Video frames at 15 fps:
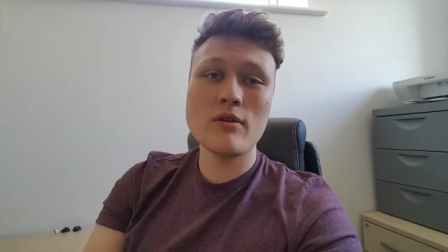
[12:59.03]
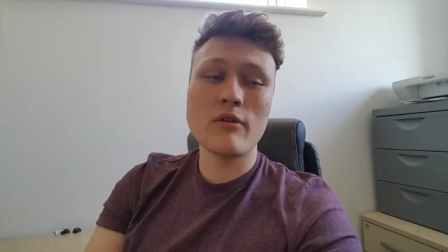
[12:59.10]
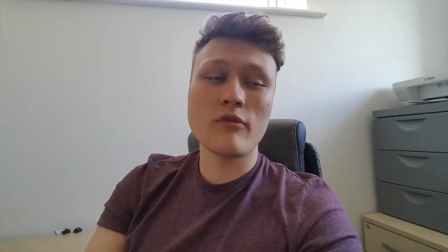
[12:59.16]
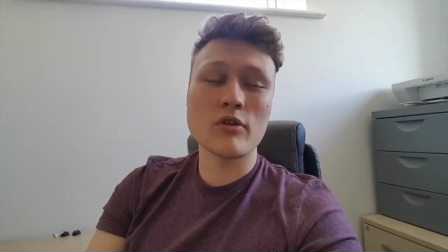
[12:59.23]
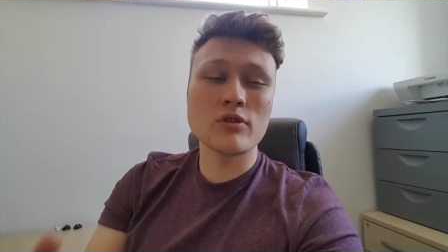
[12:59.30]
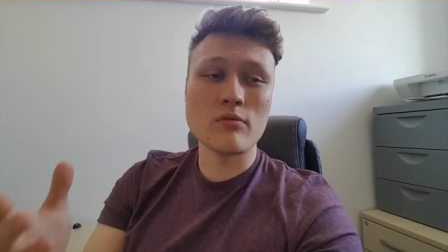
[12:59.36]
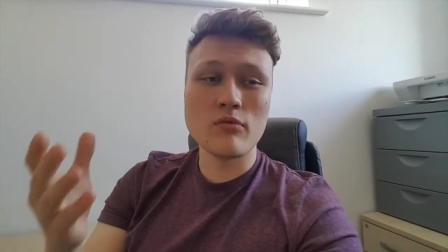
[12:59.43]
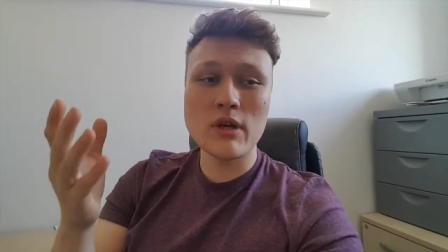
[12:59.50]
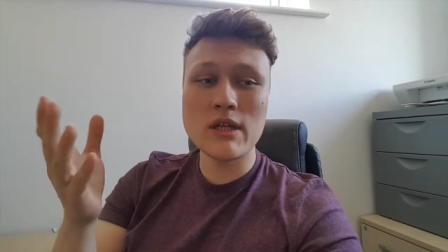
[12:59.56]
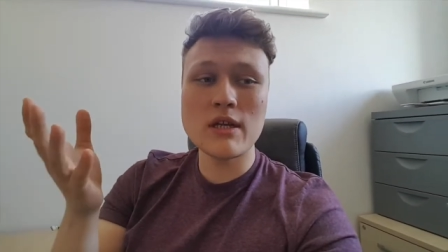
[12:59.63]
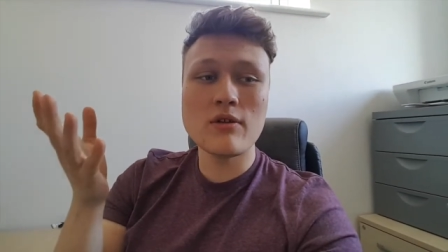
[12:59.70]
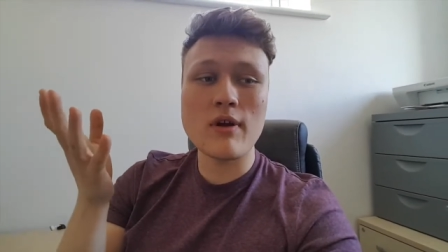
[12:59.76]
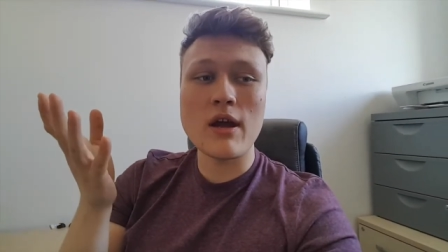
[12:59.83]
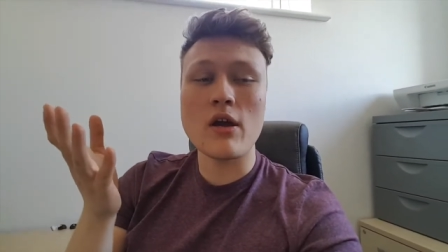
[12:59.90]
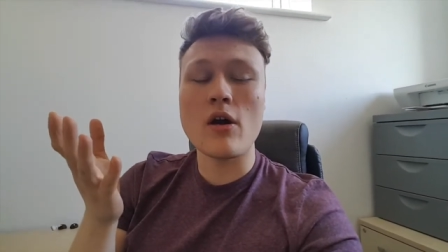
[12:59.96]
I've got some really
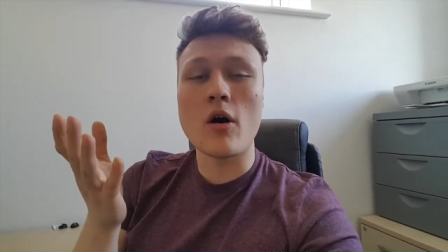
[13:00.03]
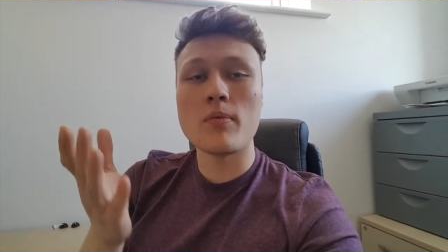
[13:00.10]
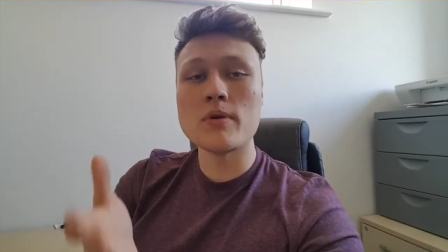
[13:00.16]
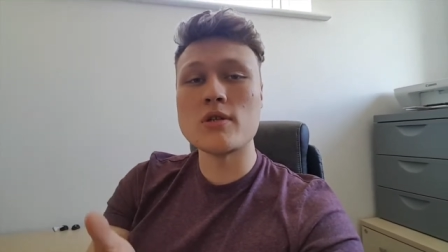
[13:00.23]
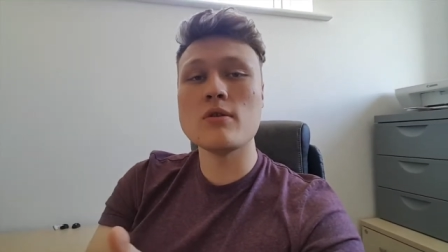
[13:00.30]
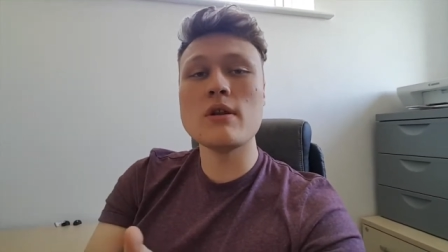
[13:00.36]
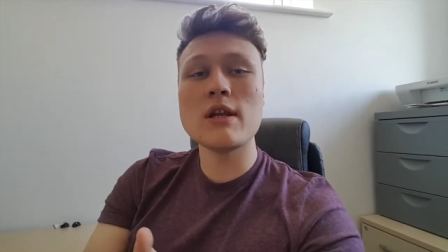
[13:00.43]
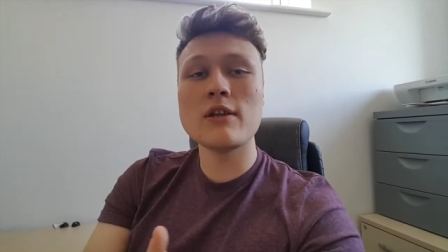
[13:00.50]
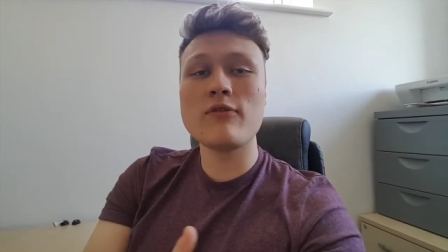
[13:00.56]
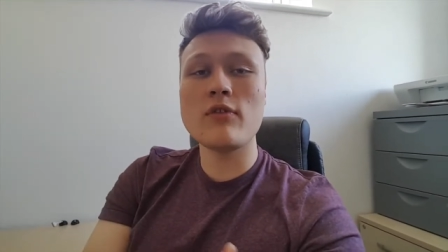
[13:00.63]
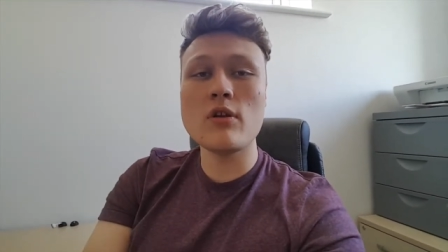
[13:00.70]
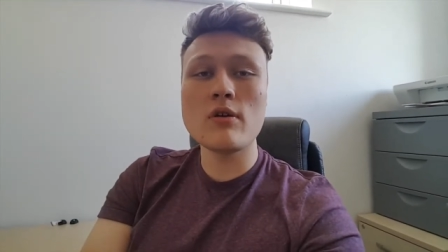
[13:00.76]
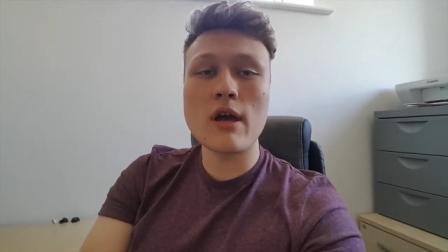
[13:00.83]
great opportunities for you